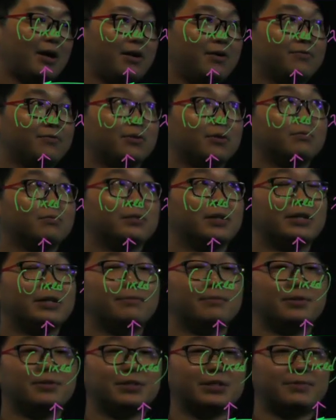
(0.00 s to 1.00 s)
from the
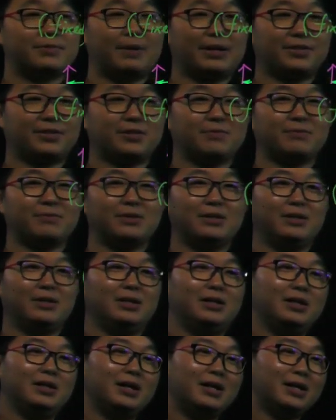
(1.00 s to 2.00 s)
emission spectrum.
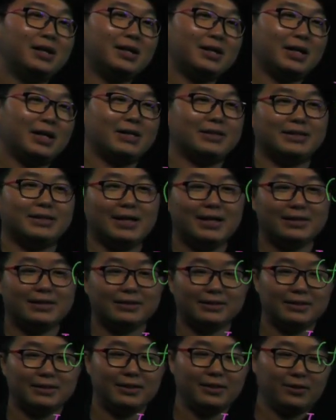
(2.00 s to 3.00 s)
And then
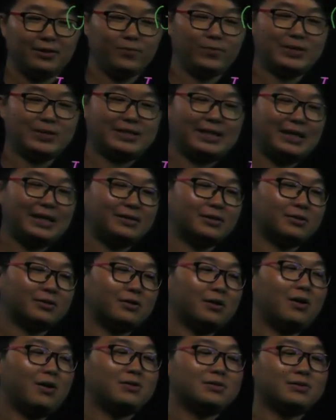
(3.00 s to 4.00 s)
we scan
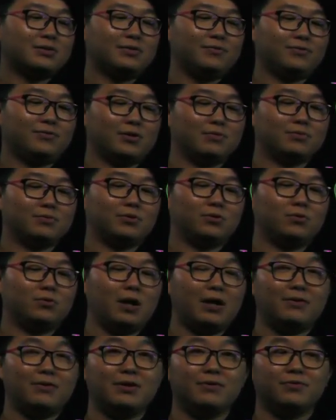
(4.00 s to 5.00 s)
across from
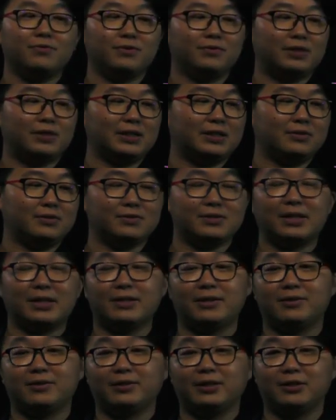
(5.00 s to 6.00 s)
250 to
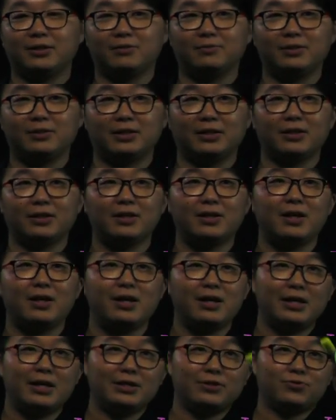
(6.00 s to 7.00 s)
600 nanometer,
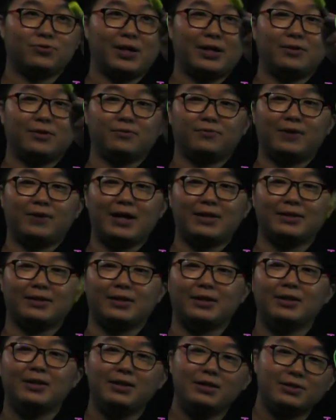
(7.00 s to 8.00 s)
trying to find
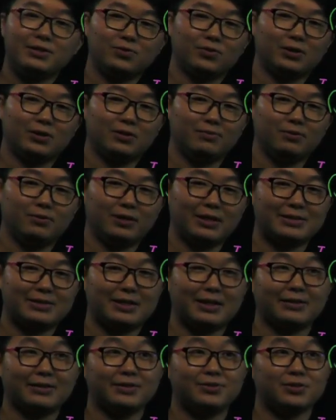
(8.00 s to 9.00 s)
the suitable
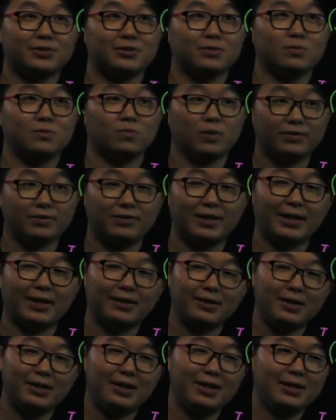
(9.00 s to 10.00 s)
excitation wavelength
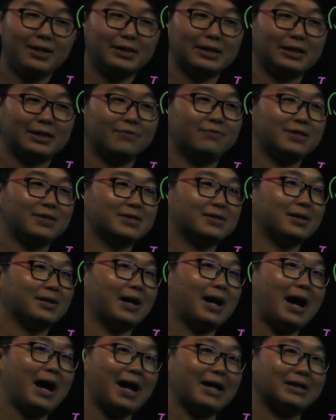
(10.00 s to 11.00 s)
that gives us the
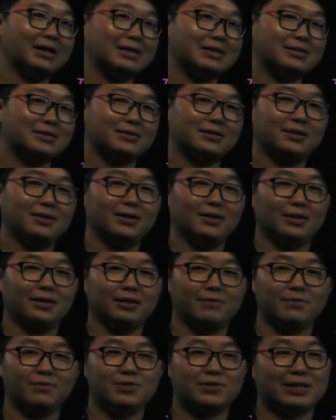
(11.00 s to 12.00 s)
highest
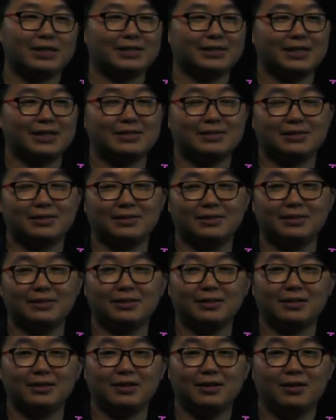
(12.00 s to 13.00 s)
emission intensity
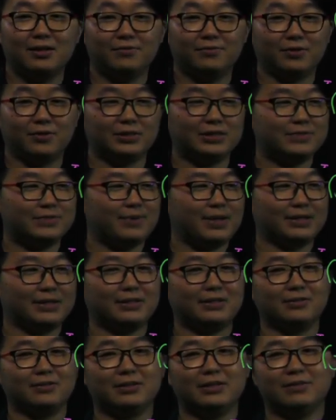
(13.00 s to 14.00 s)
for this
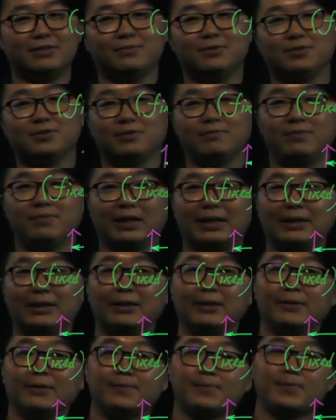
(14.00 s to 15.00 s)
particular emission peak here.
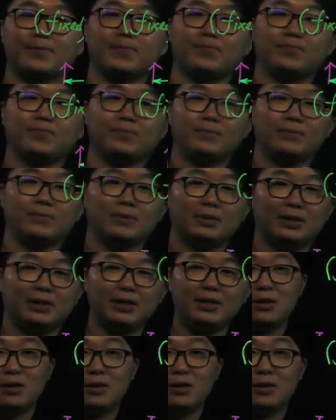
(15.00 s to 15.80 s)
Okay,